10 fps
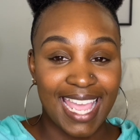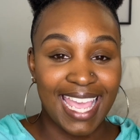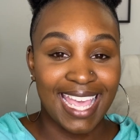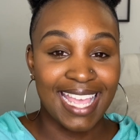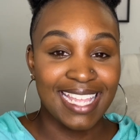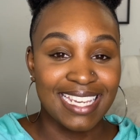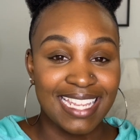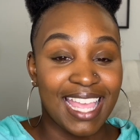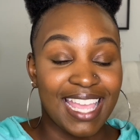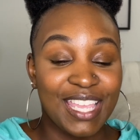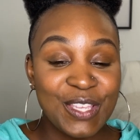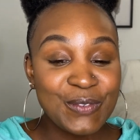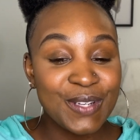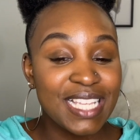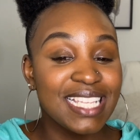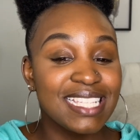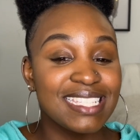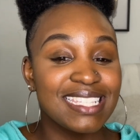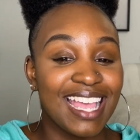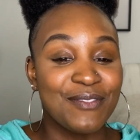And he
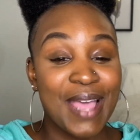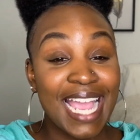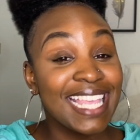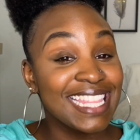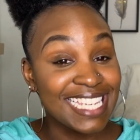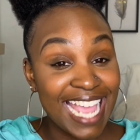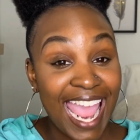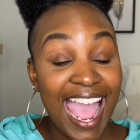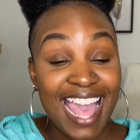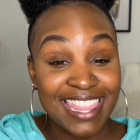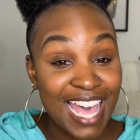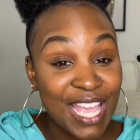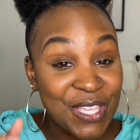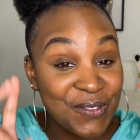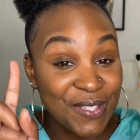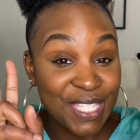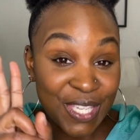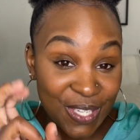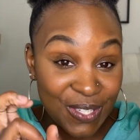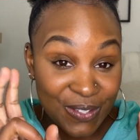was, back in the day, I thought he was
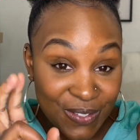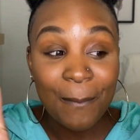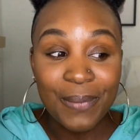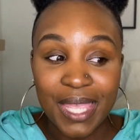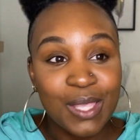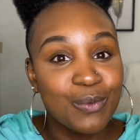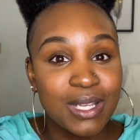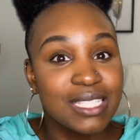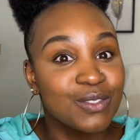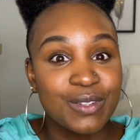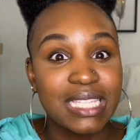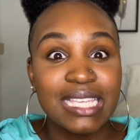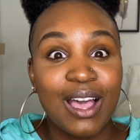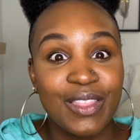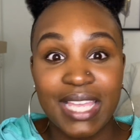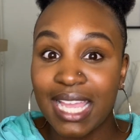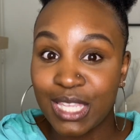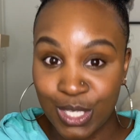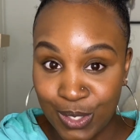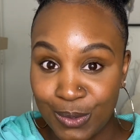cute, but he wasn't really all that
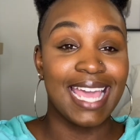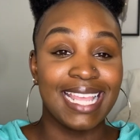cute.